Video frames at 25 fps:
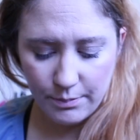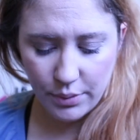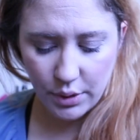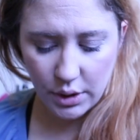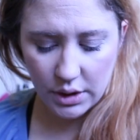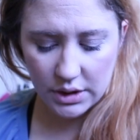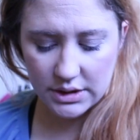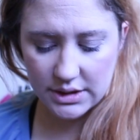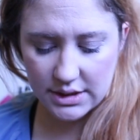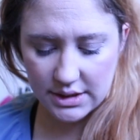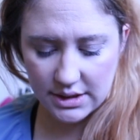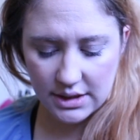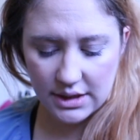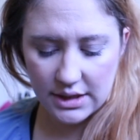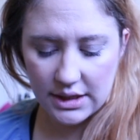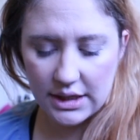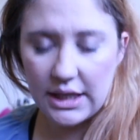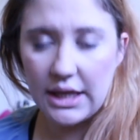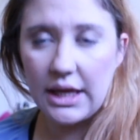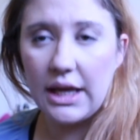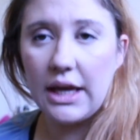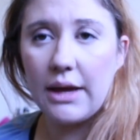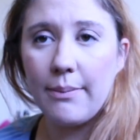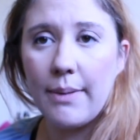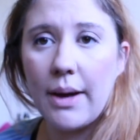Put
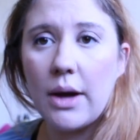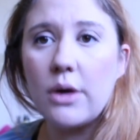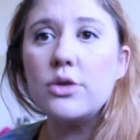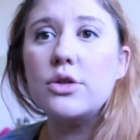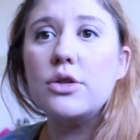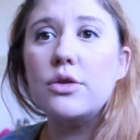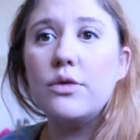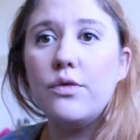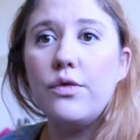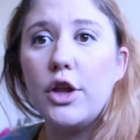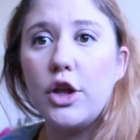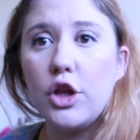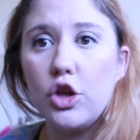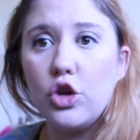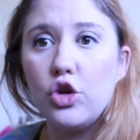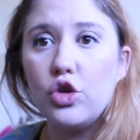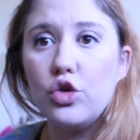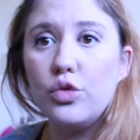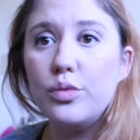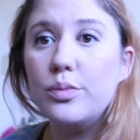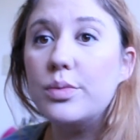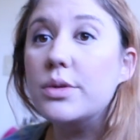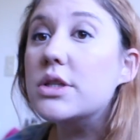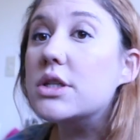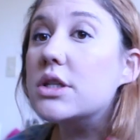the amount of
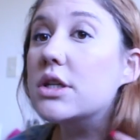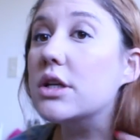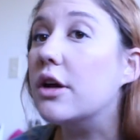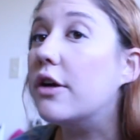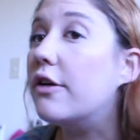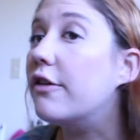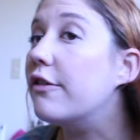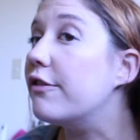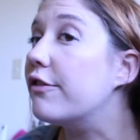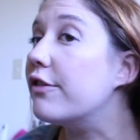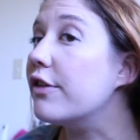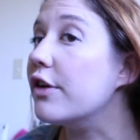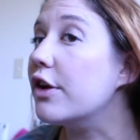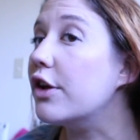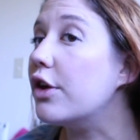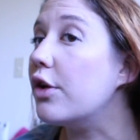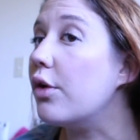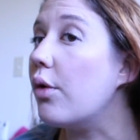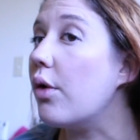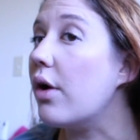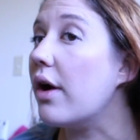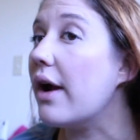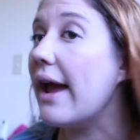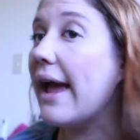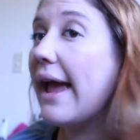cubes for
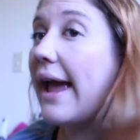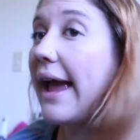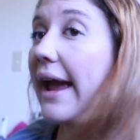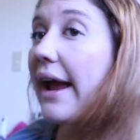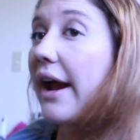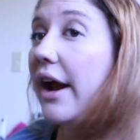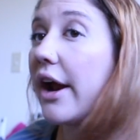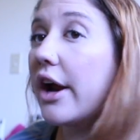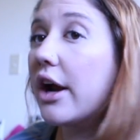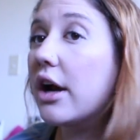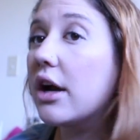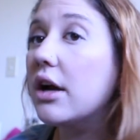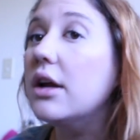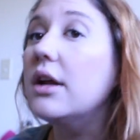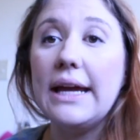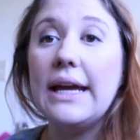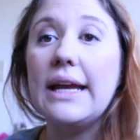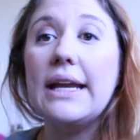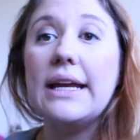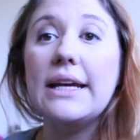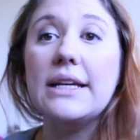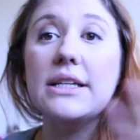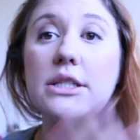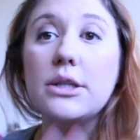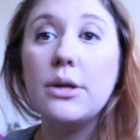your hair
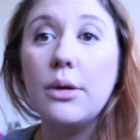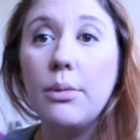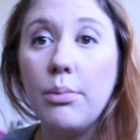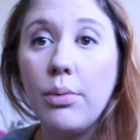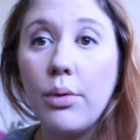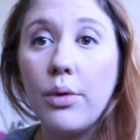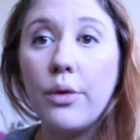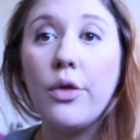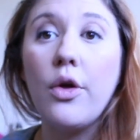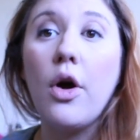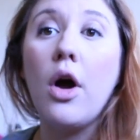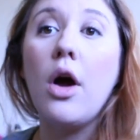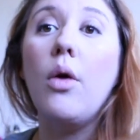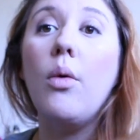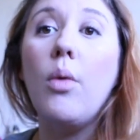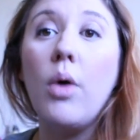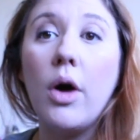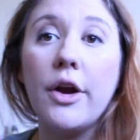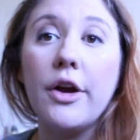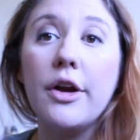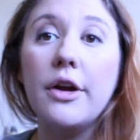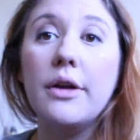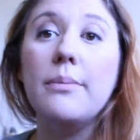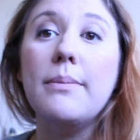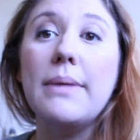in it, pour in the hot
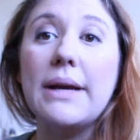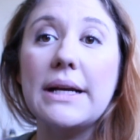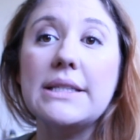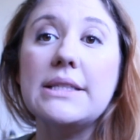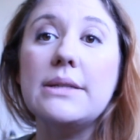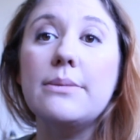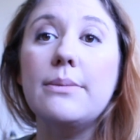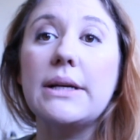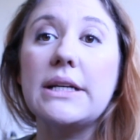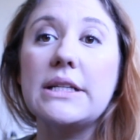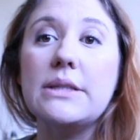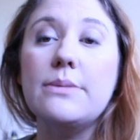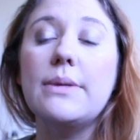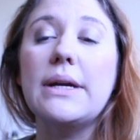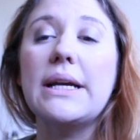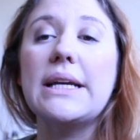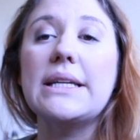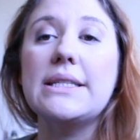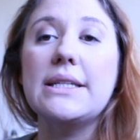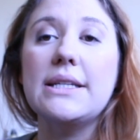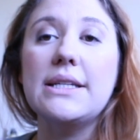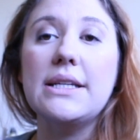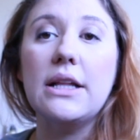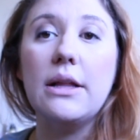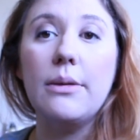water and mix and mix and
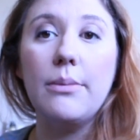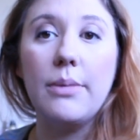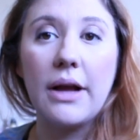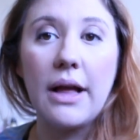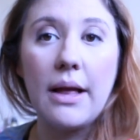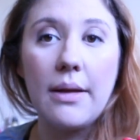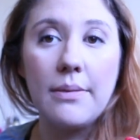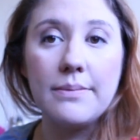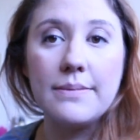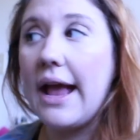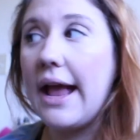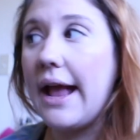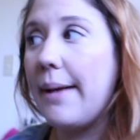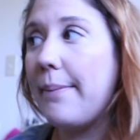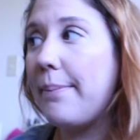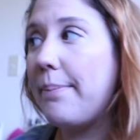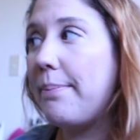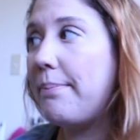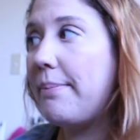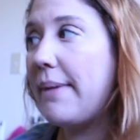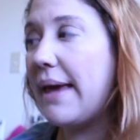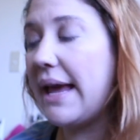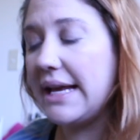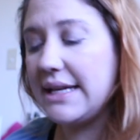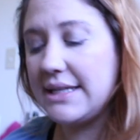mix until it becomes a
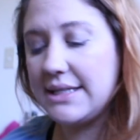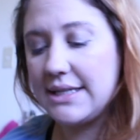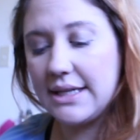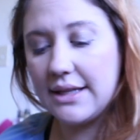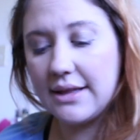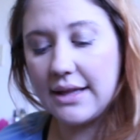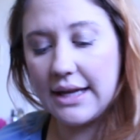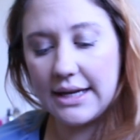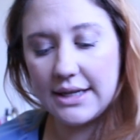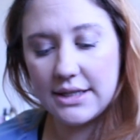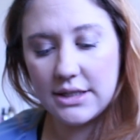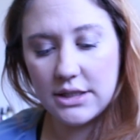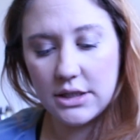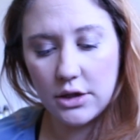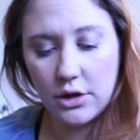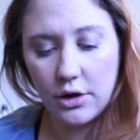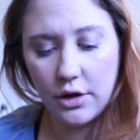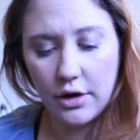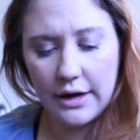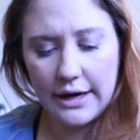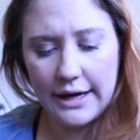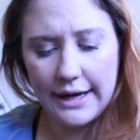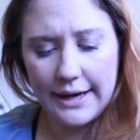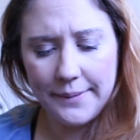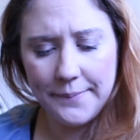pasty like
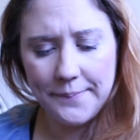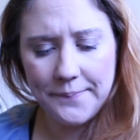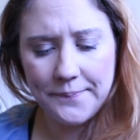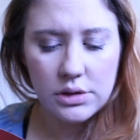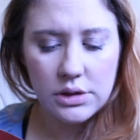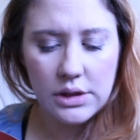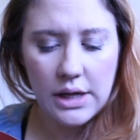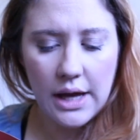slurry.